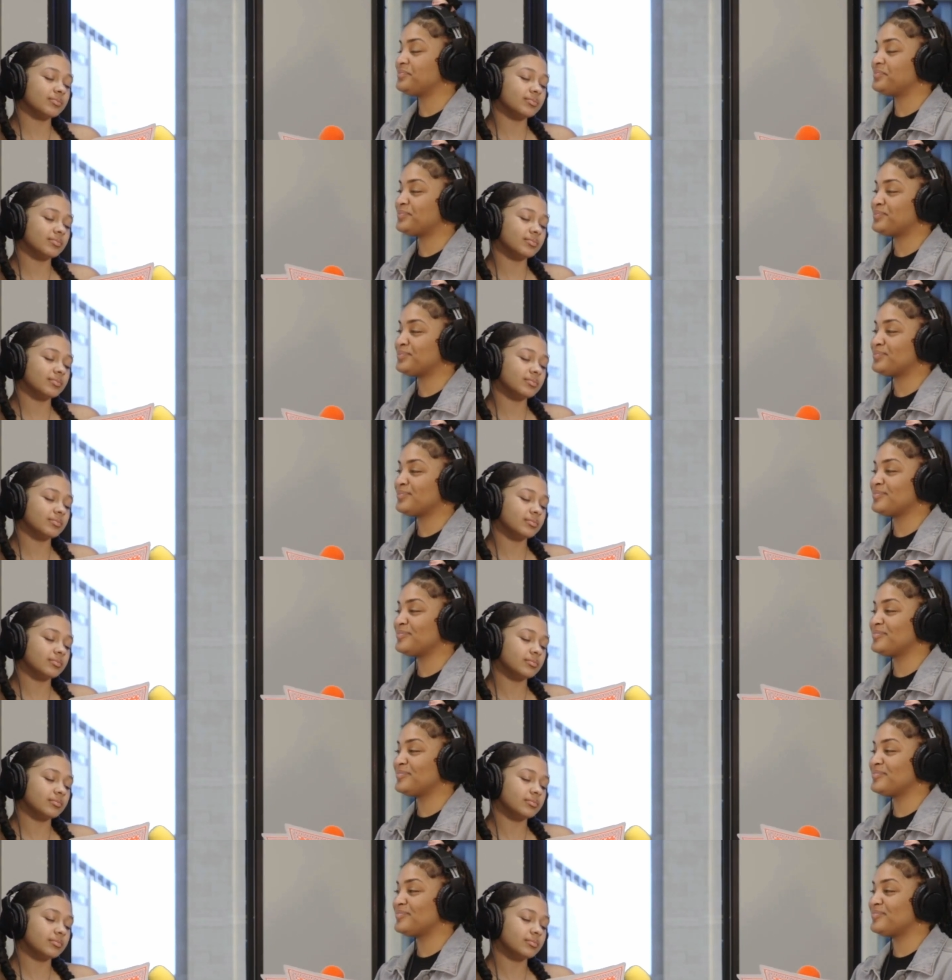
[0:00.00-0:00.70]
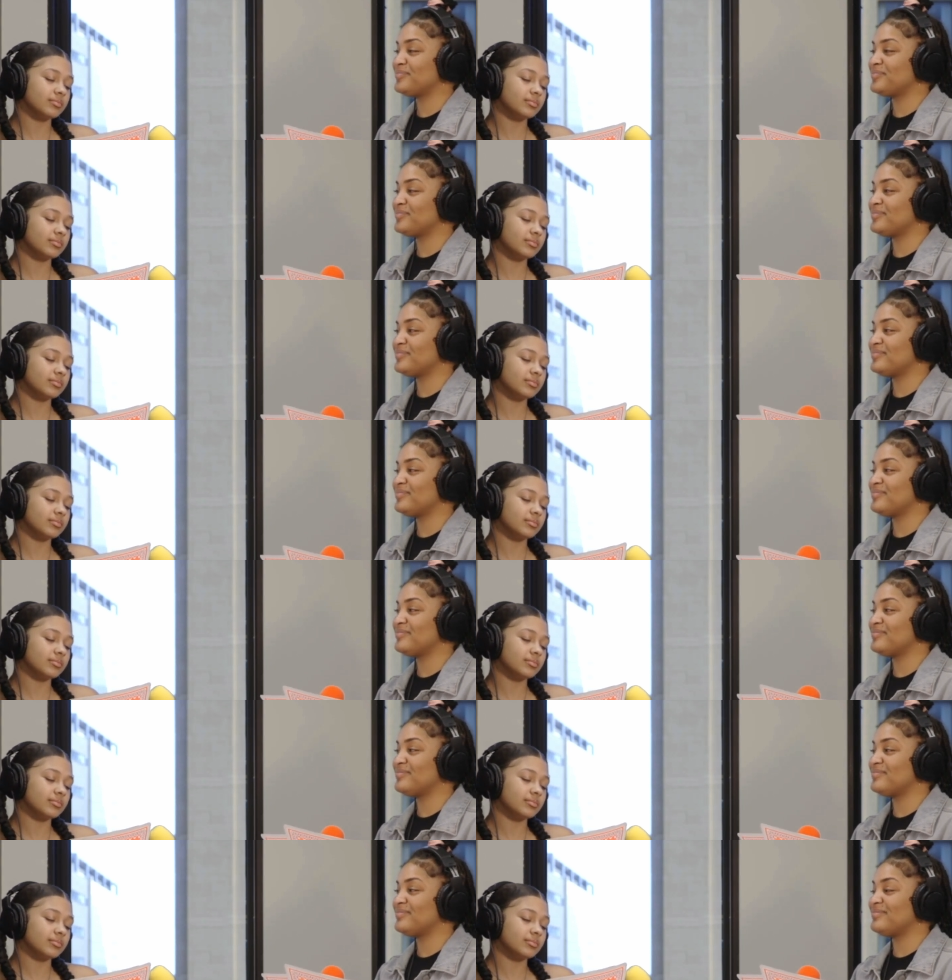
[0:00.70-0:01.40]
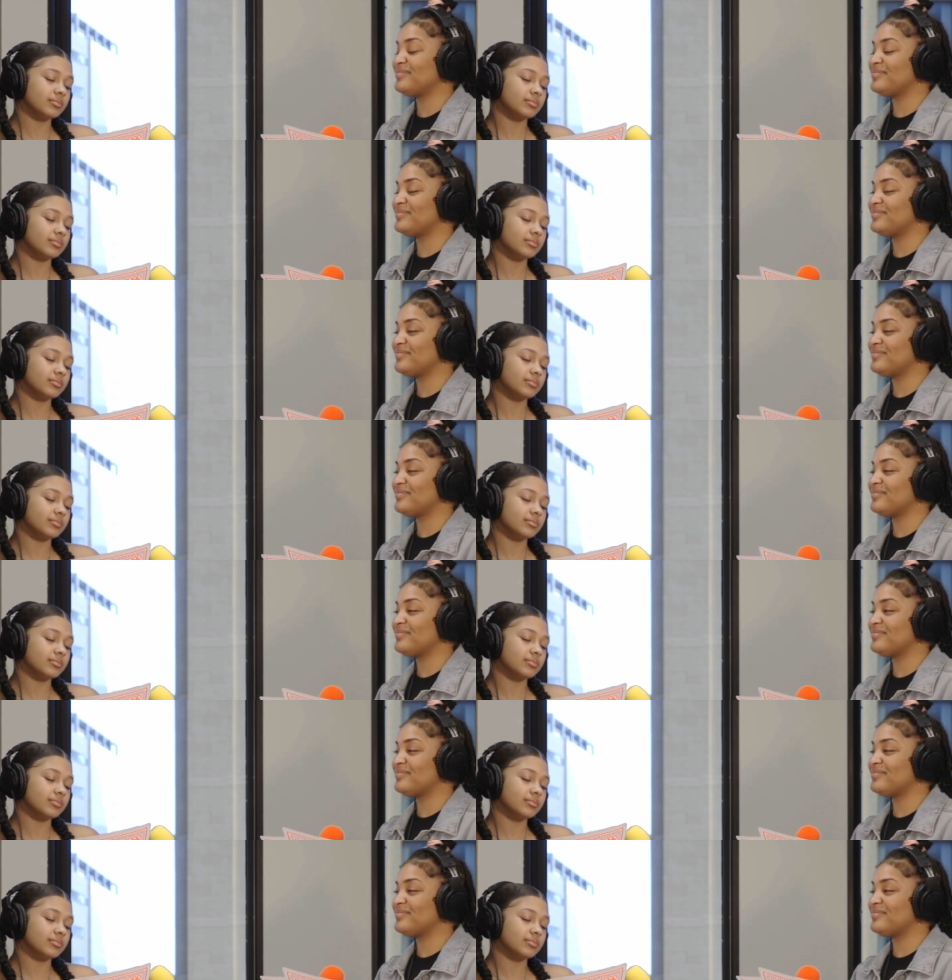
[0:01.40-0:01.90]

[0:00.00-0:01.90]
Nobody speaks.